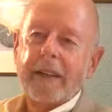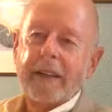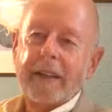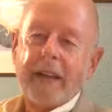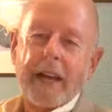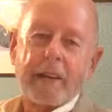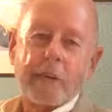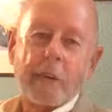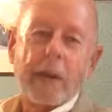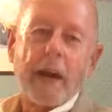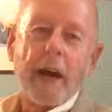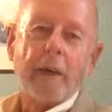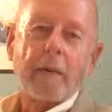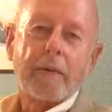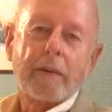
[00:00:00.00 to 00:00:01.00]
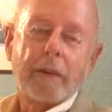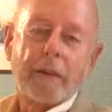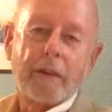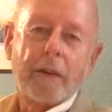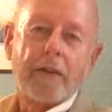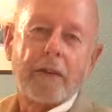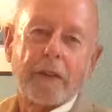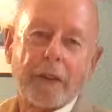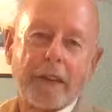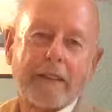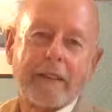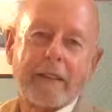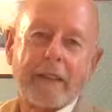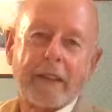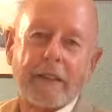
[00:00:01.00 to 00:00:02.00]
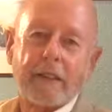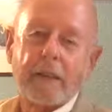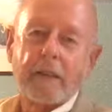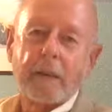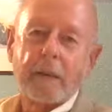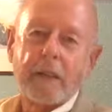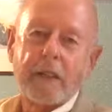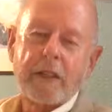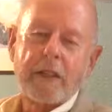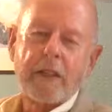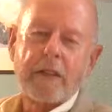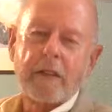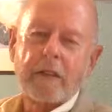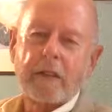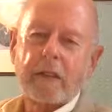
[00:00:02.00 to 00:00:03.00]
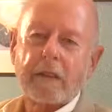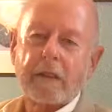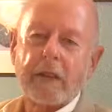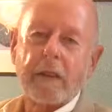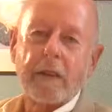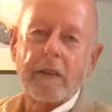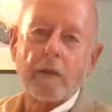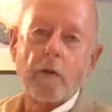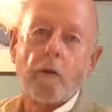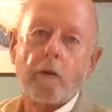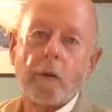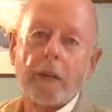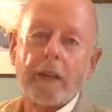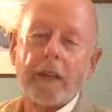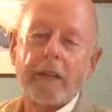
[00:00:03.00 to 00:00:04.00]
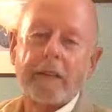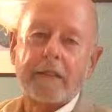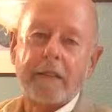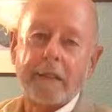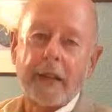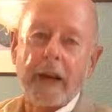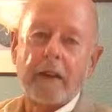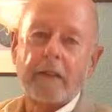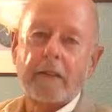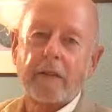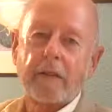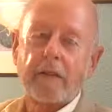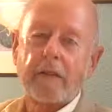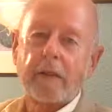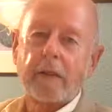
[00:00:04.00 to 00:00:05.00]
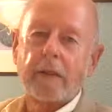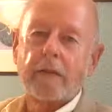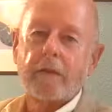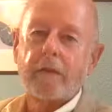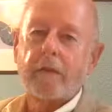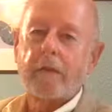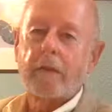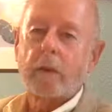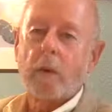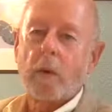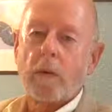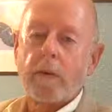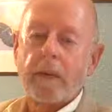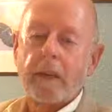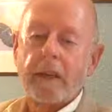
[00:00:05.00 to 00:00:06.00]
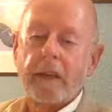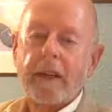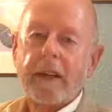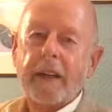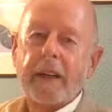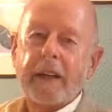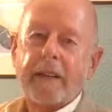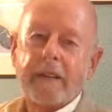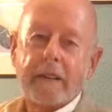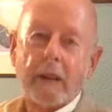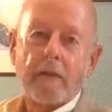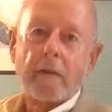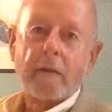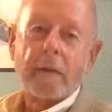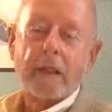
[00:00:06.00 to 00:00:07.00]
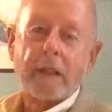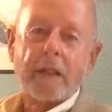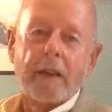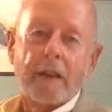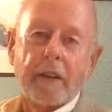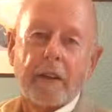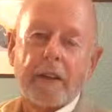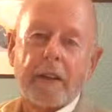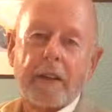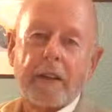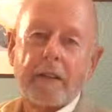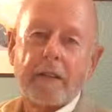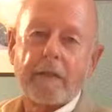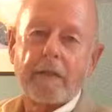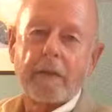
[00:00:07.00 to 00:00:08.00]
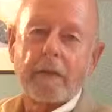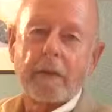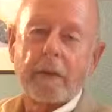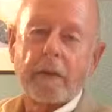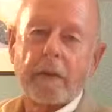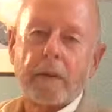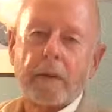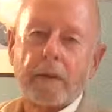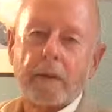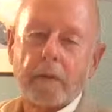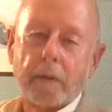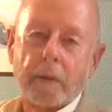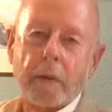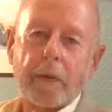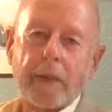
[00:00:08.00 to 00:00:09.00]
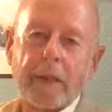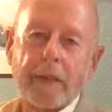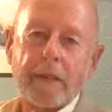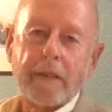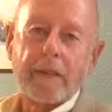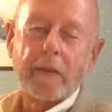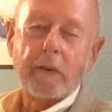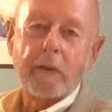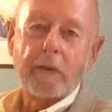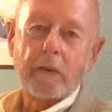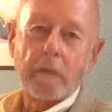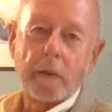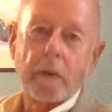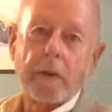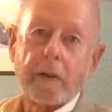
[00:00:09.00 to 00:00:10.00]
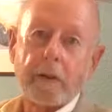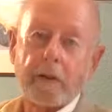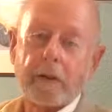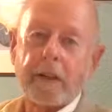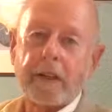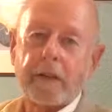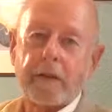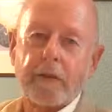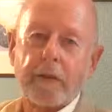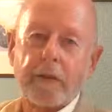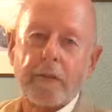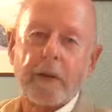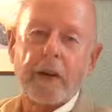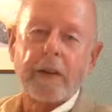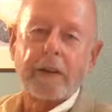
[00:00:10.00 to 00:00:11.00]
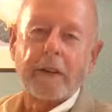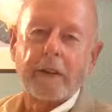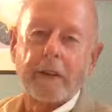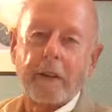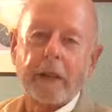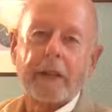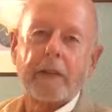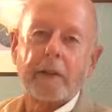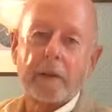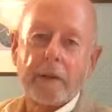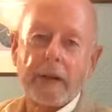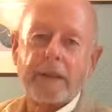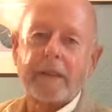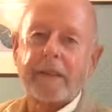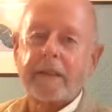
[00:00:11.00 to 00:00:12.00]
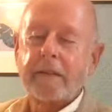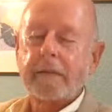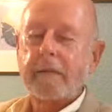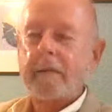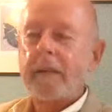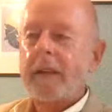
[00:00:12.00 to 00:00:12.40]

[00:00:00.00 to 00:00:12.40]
last one out, turn off the lights kind of situation. This is just kind of the normal ins and outs of corporate, government, and other kinds of employees whose employers transfer them around on a regular basis.